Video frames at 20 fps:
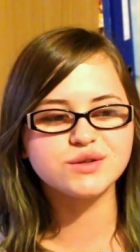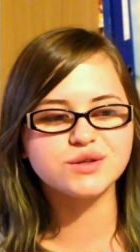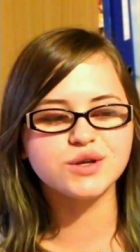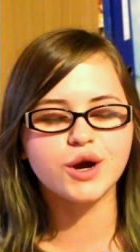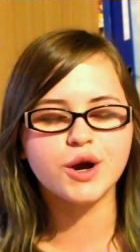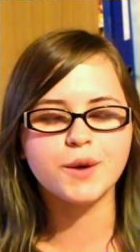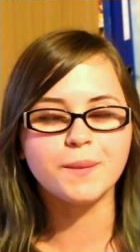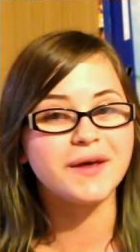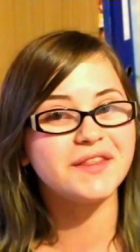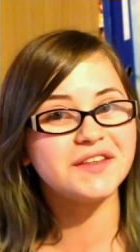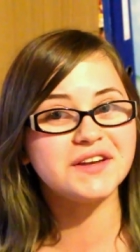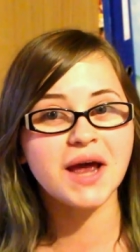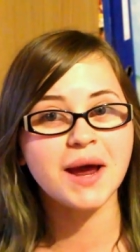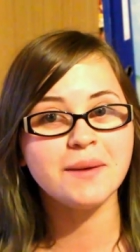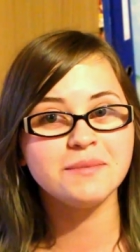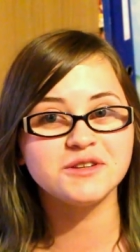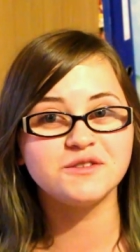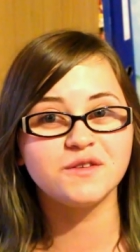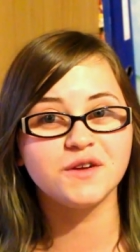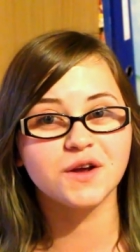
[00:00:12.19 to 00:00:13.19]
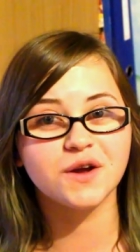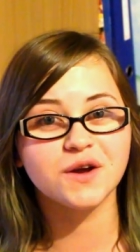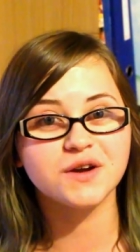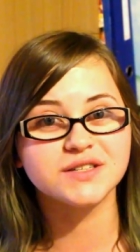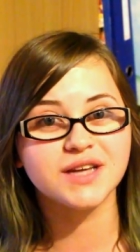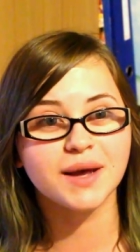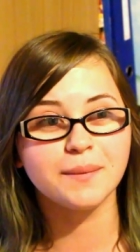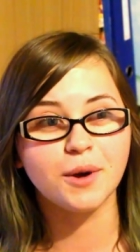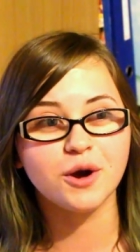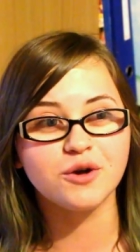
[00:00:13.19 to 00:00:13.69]
So by the time this video
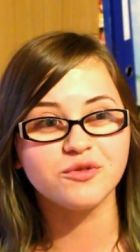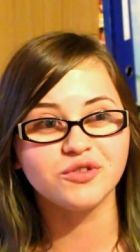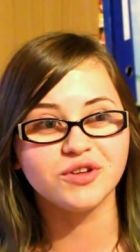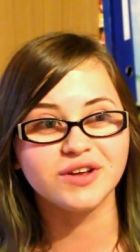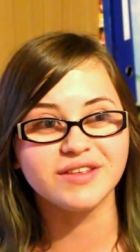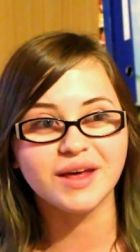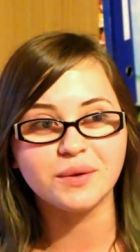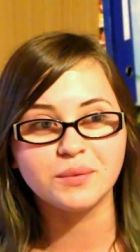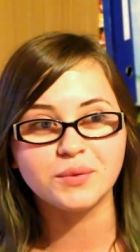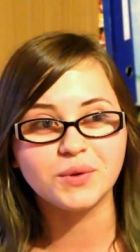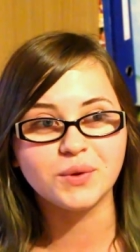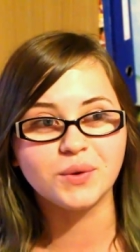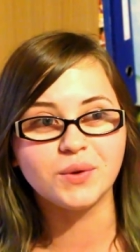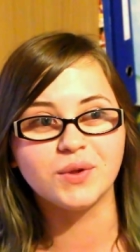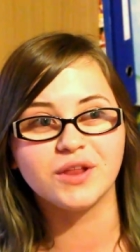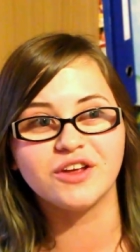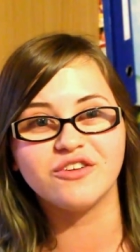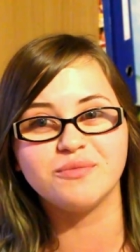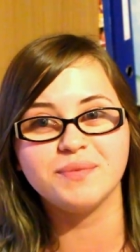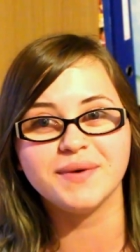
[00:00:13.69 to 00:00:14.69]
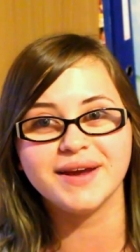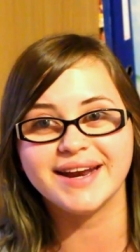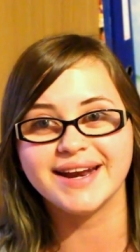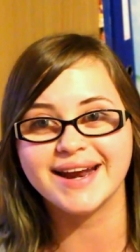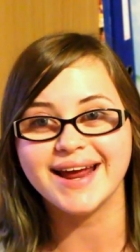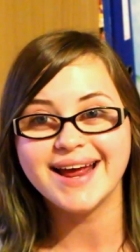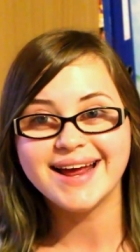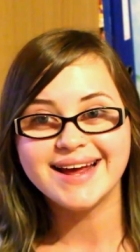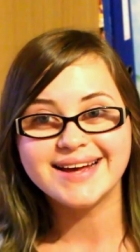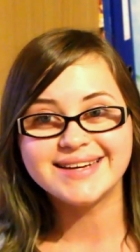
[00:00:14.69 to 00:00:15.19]
goes up, hopefully that will all have been